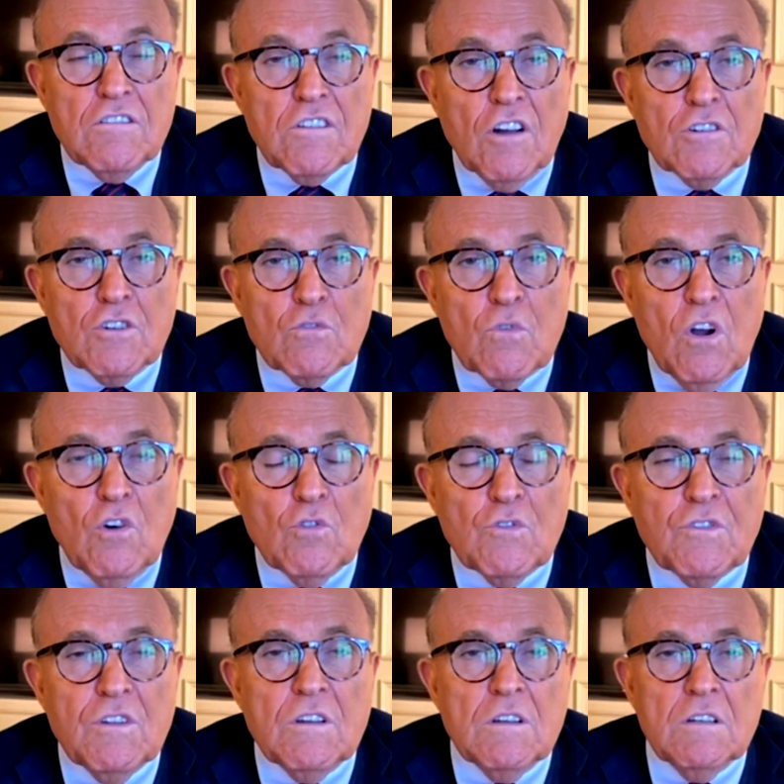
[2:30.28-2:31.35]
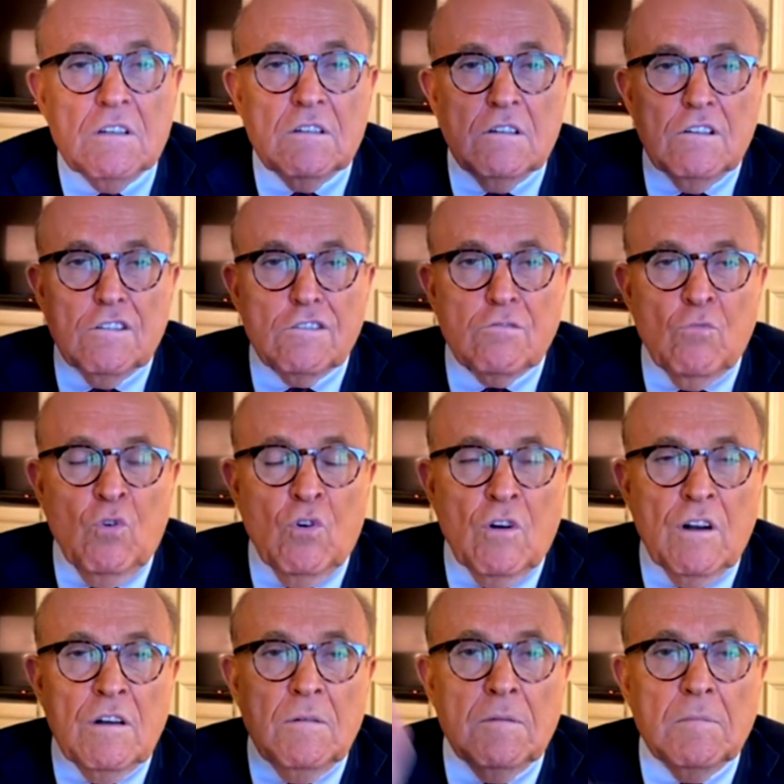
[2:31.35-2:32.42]
under oath,
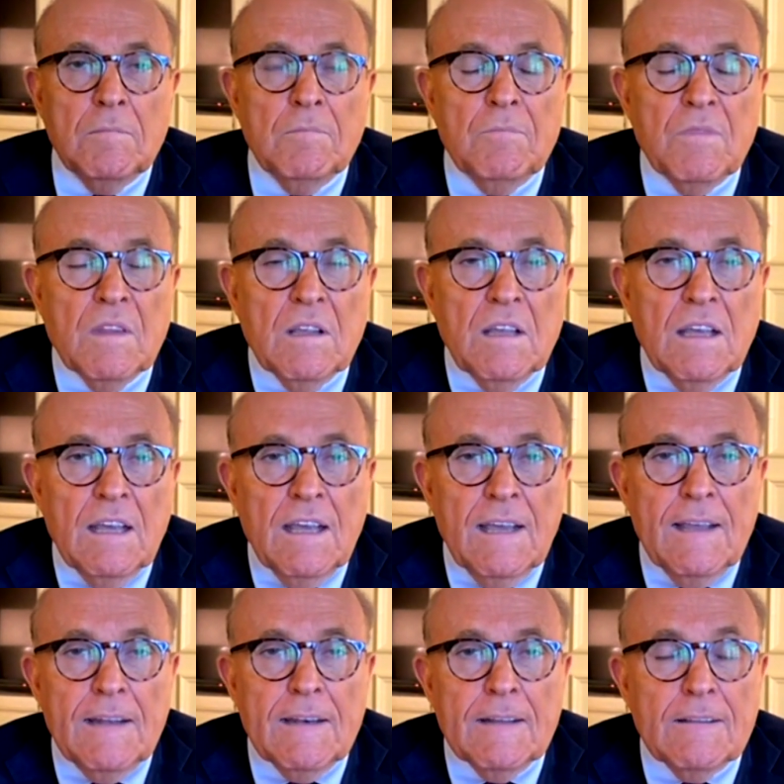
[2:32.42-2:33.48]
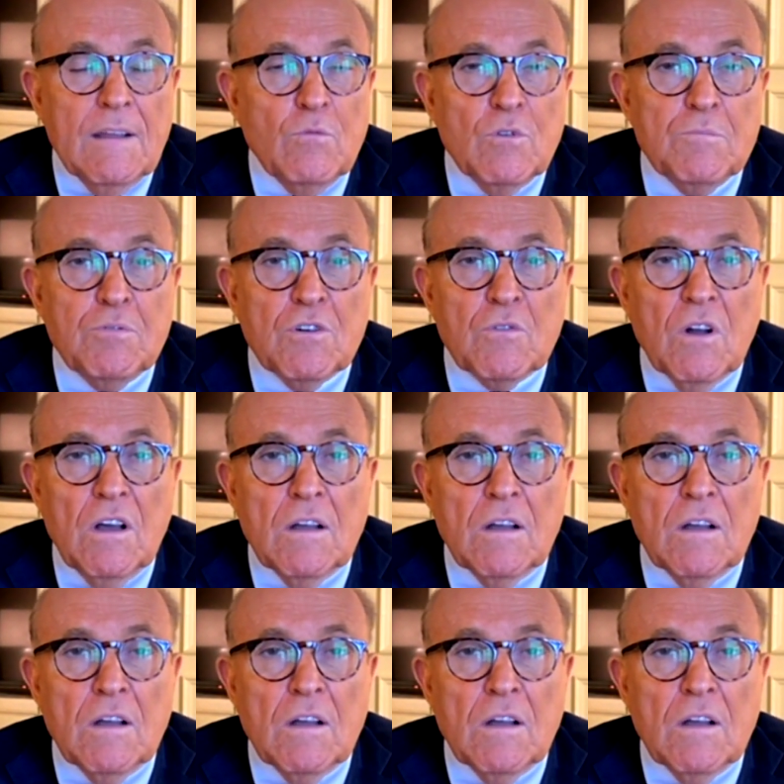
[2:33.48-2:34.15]
sworn, and they wouldn't put her on.